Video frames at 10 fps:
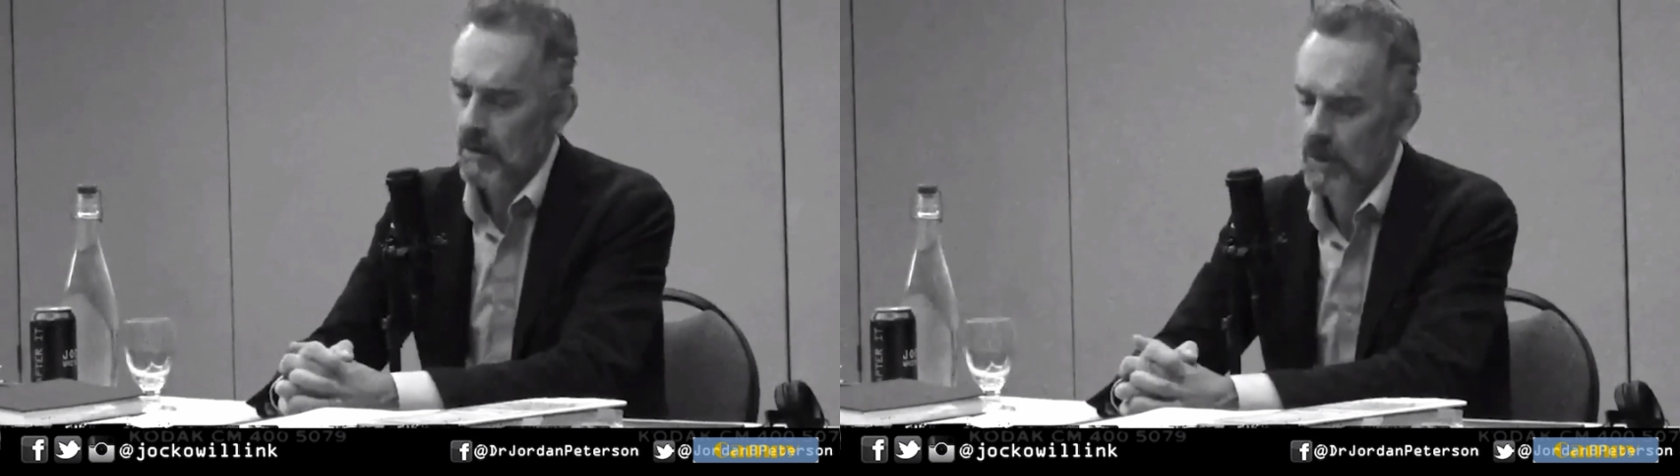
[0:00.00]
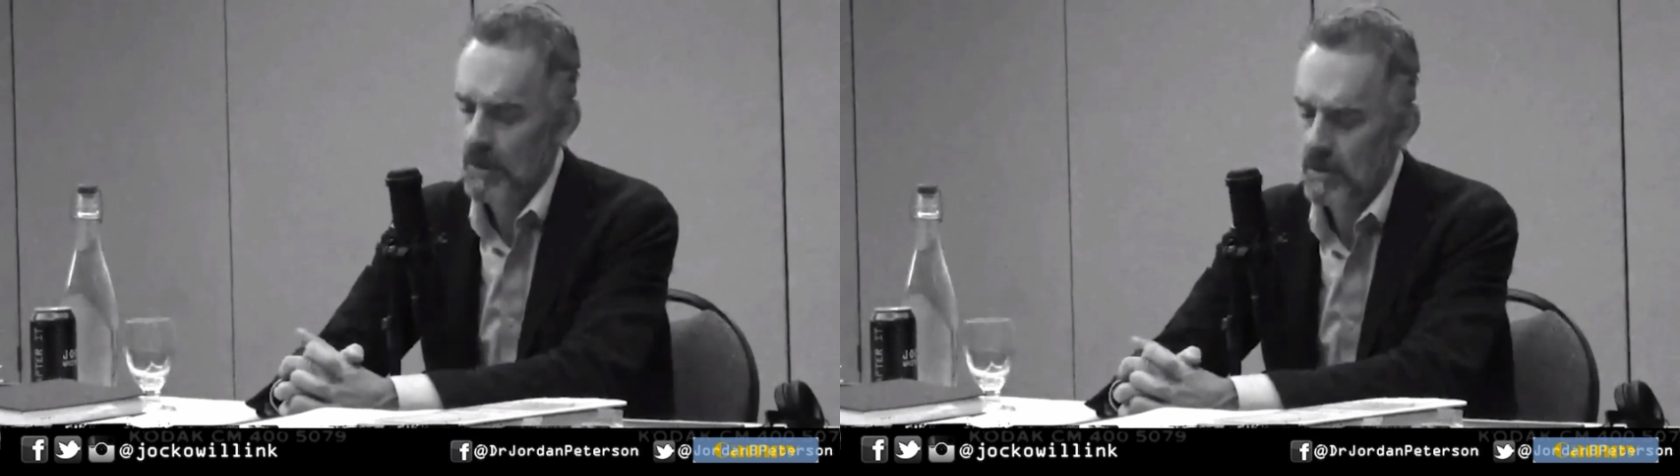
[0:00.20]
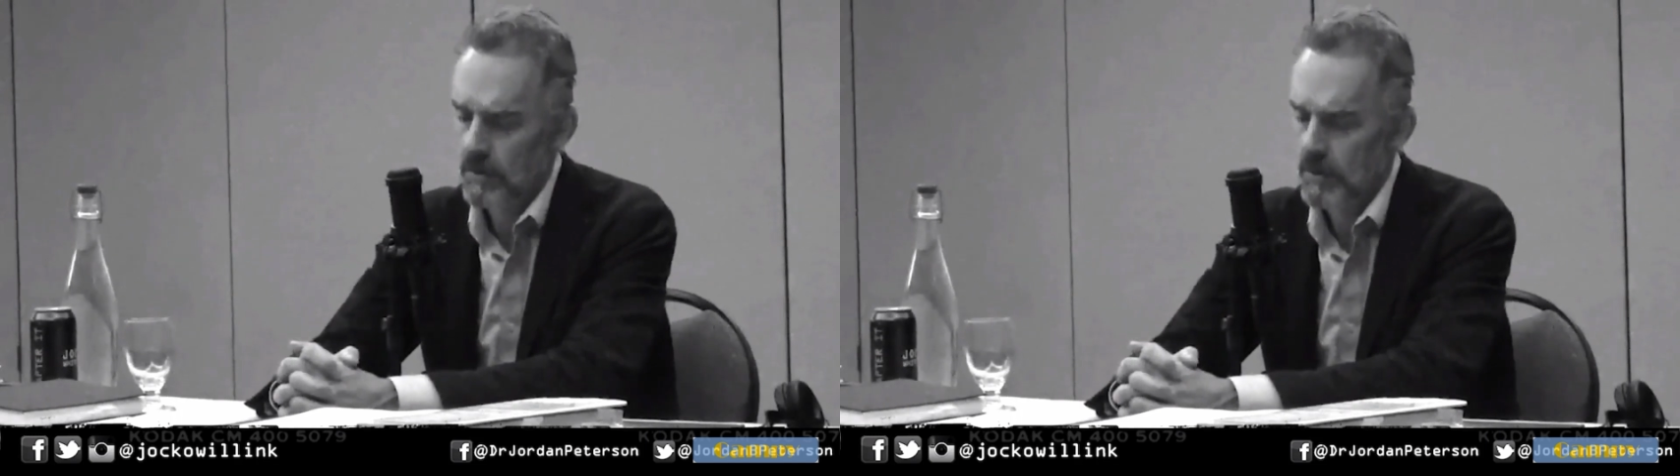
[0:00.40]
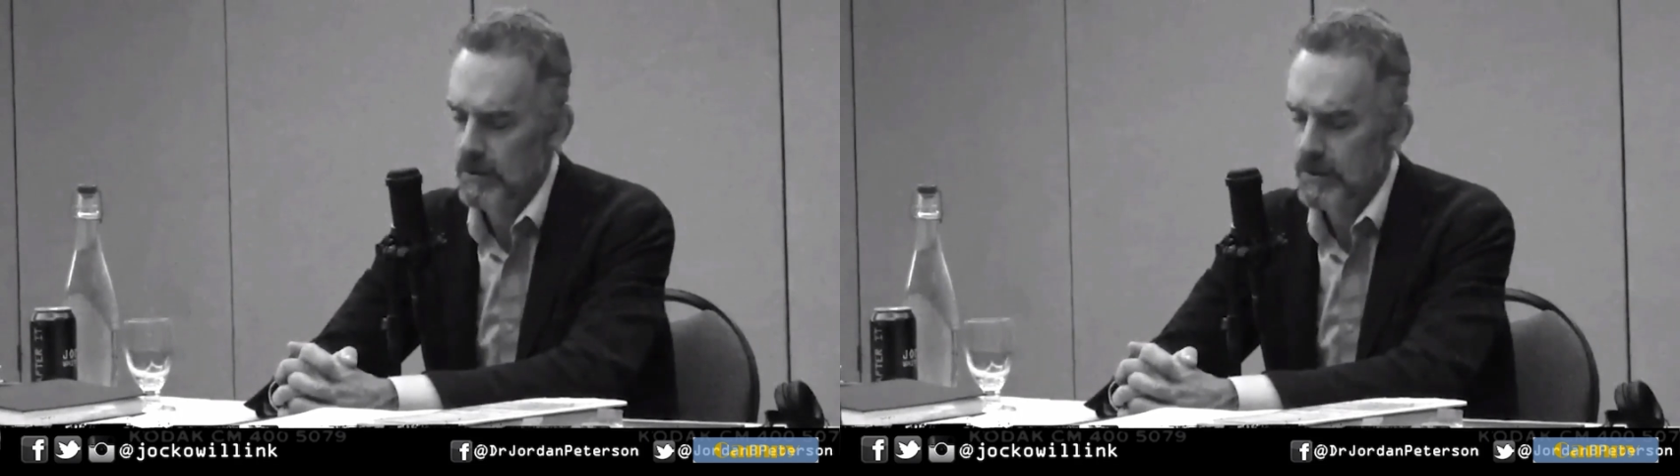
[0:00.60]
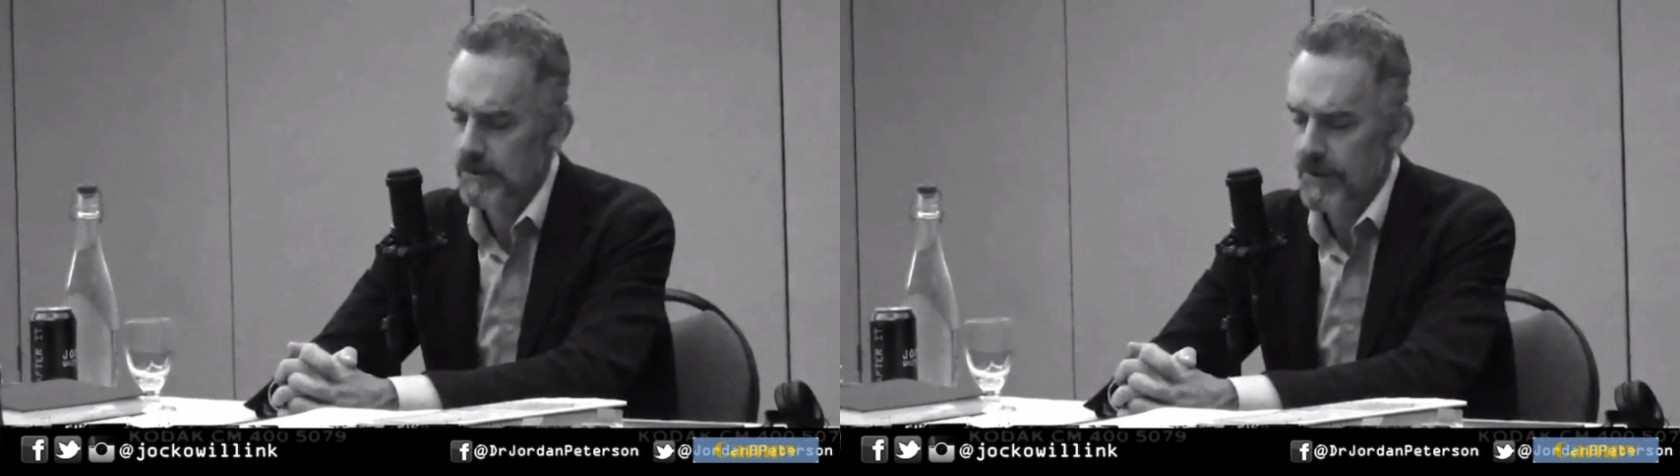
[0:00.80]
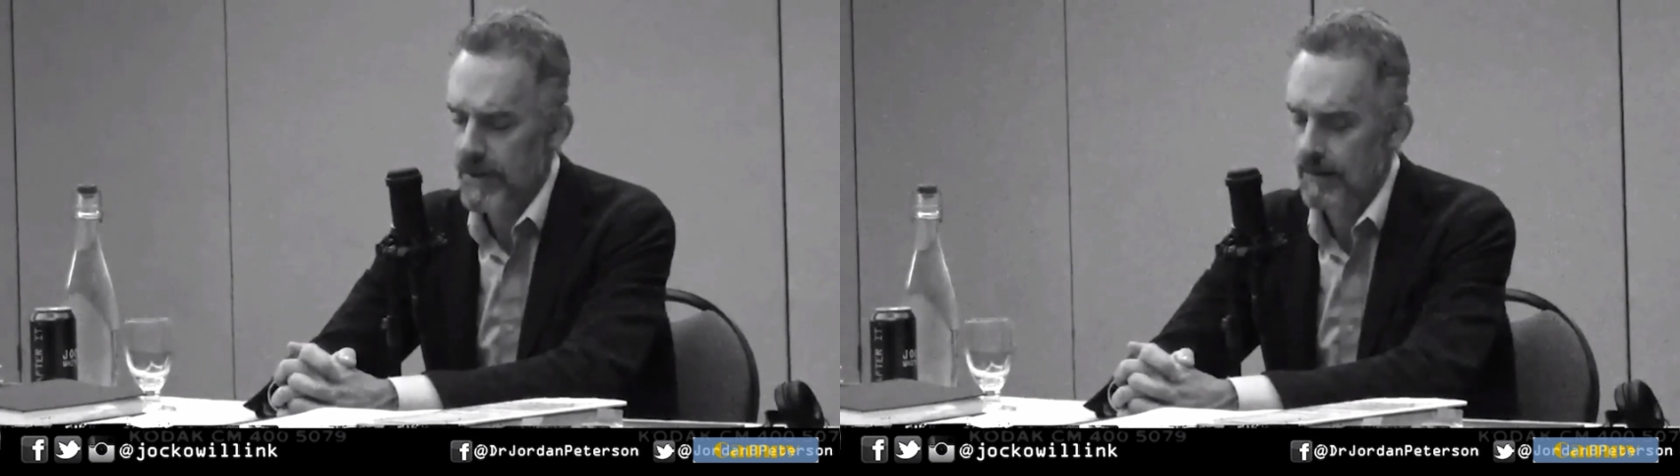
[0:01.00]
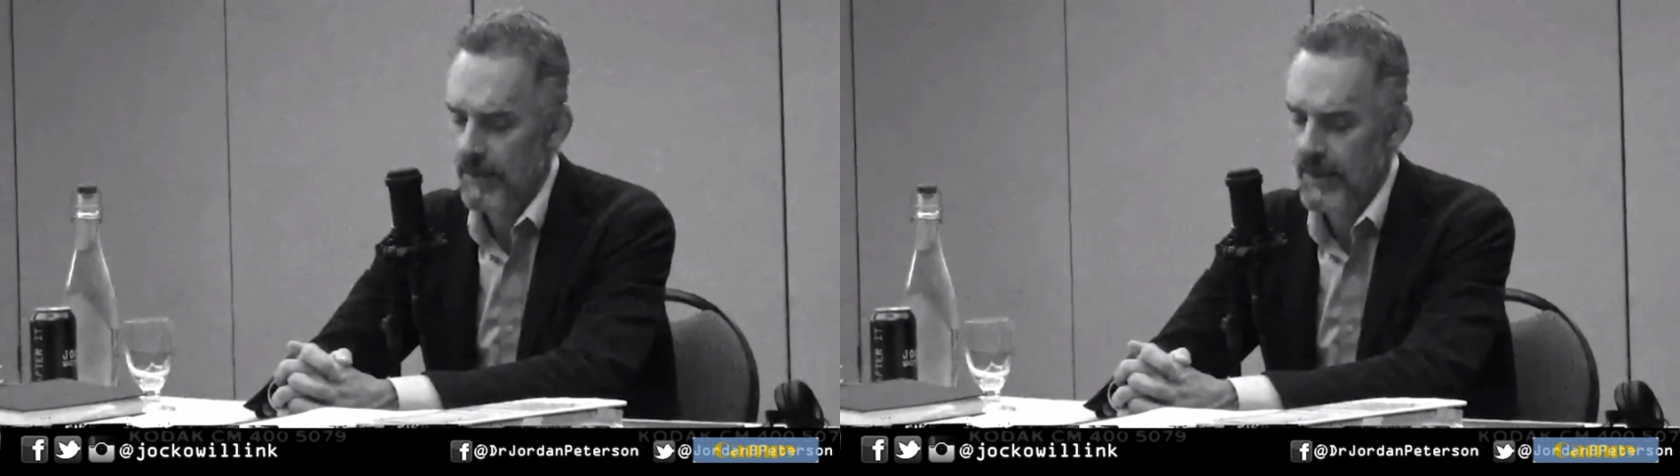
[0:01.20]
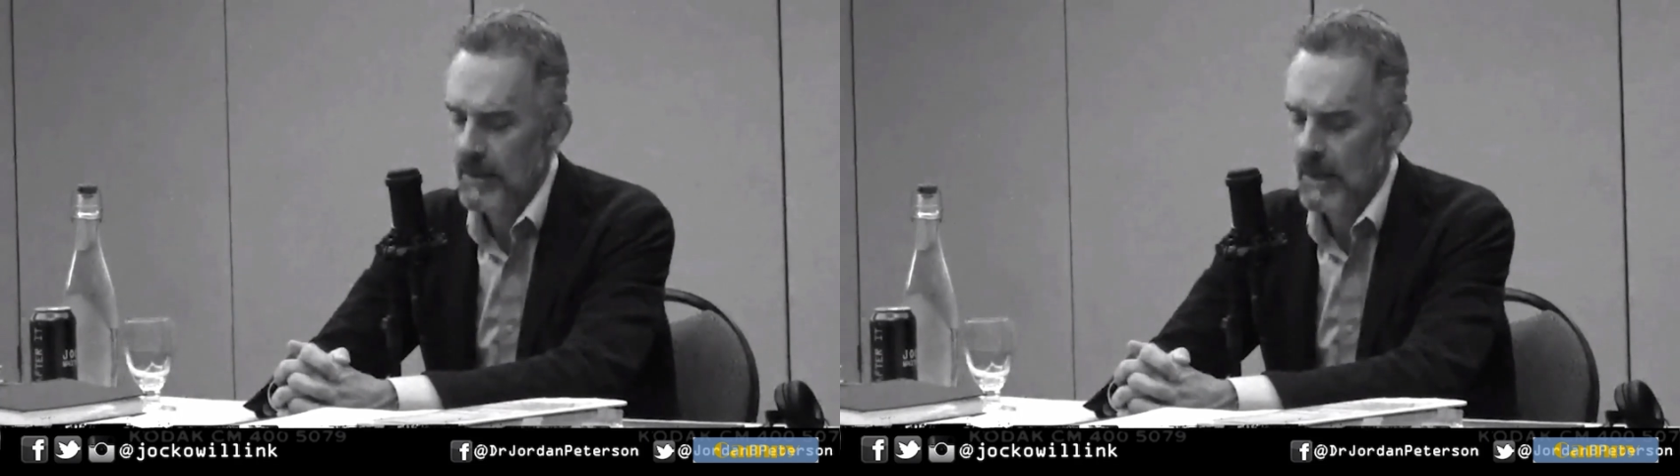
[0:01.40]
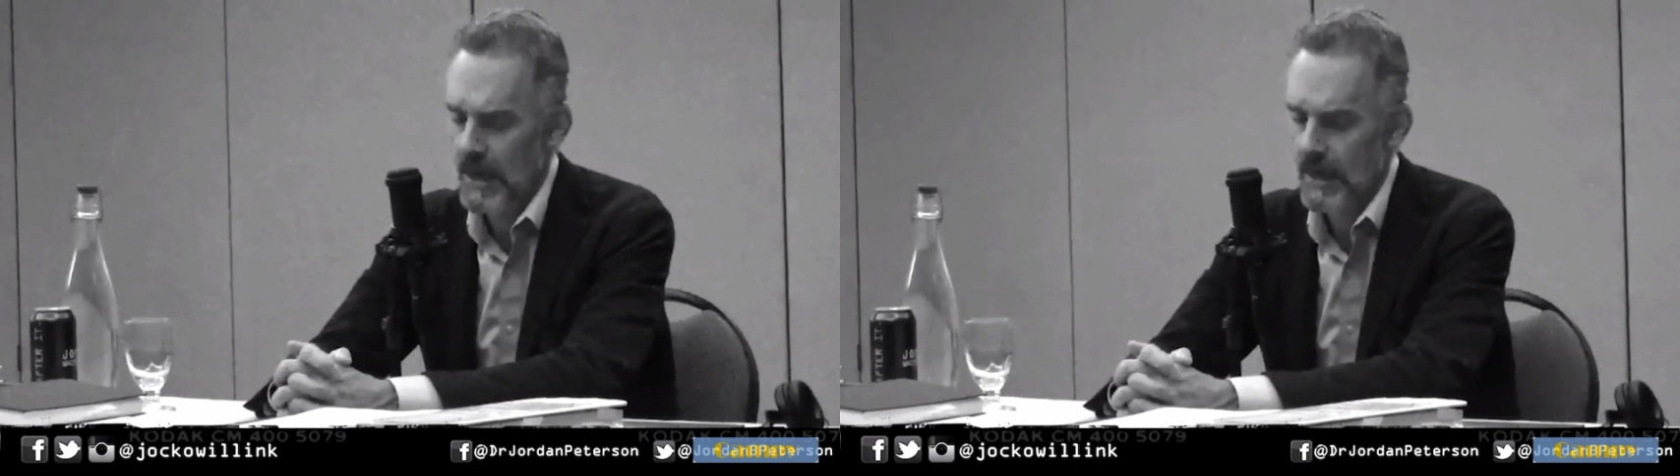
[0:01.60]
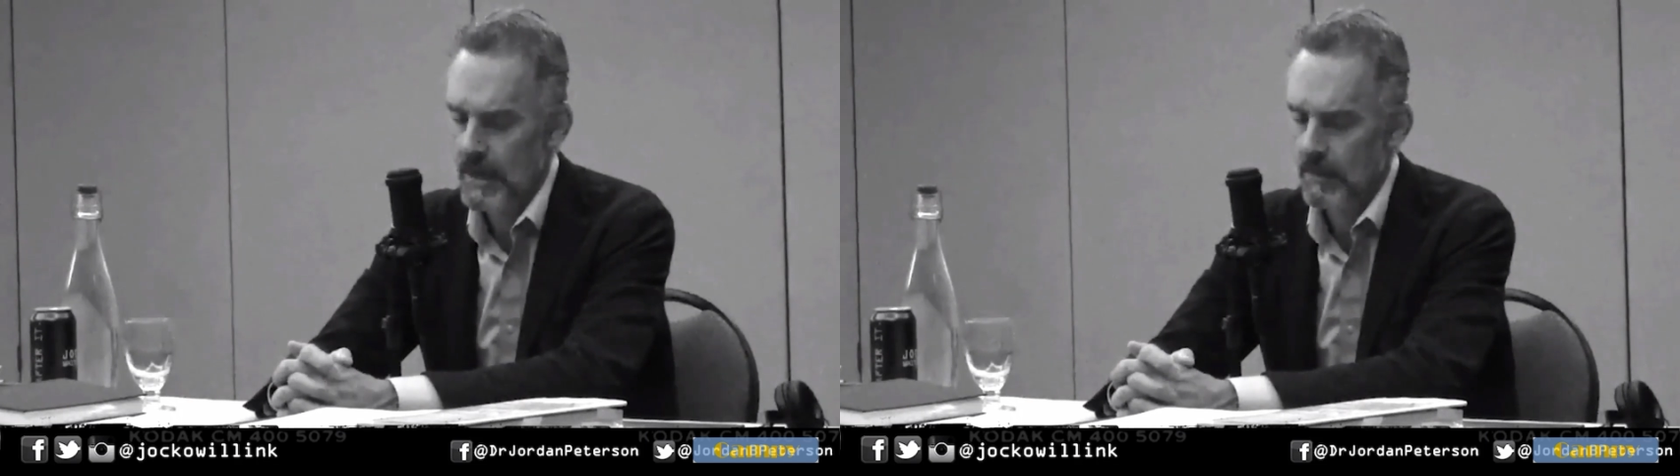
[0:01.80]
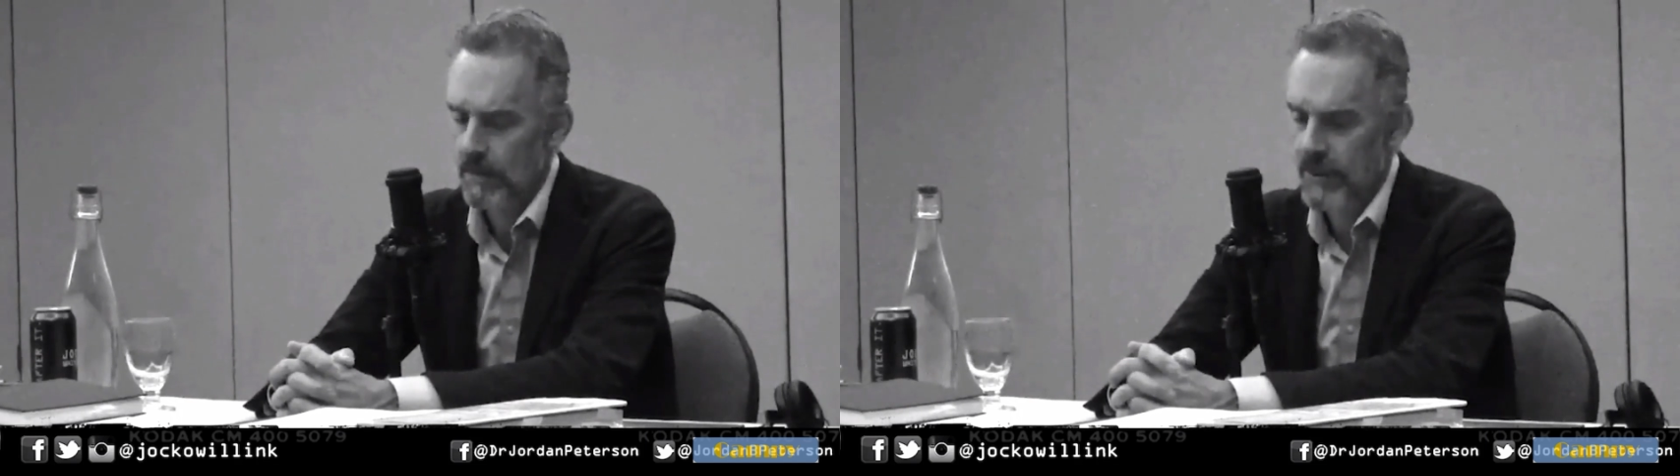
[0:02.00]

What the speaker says: one of the rules of thumb that I